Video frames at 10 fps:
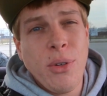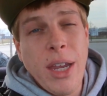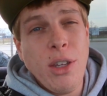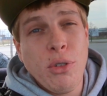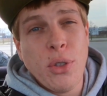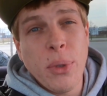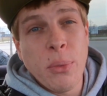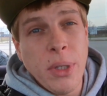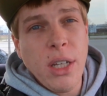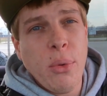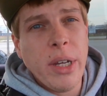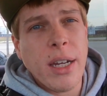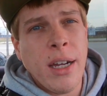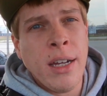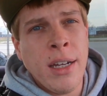get used to it really quick.
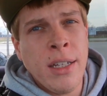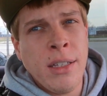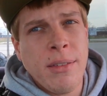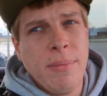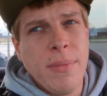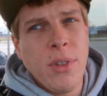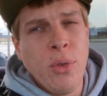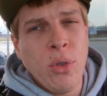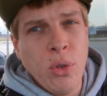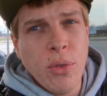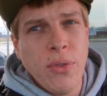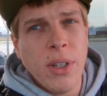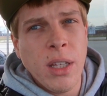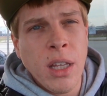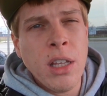You do
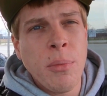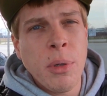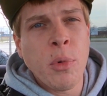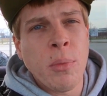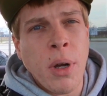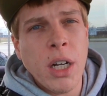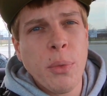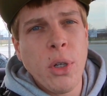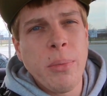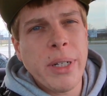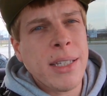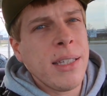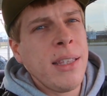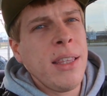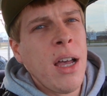feel a little bit more body roll, but it's
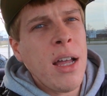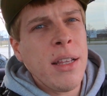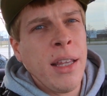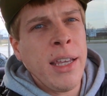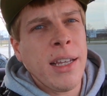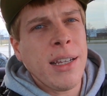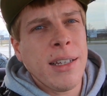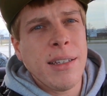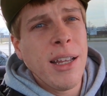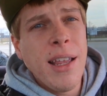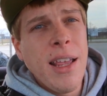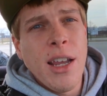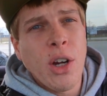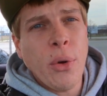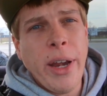not like
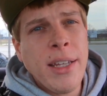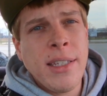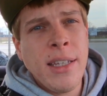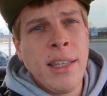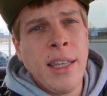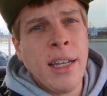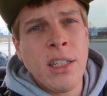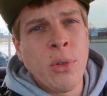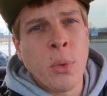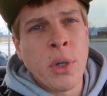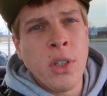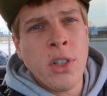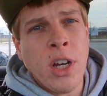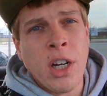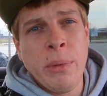crazy, the end of the world,
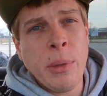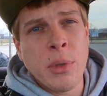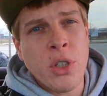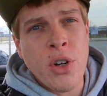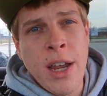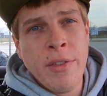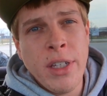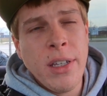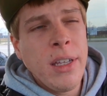you're not going to be able to drive it.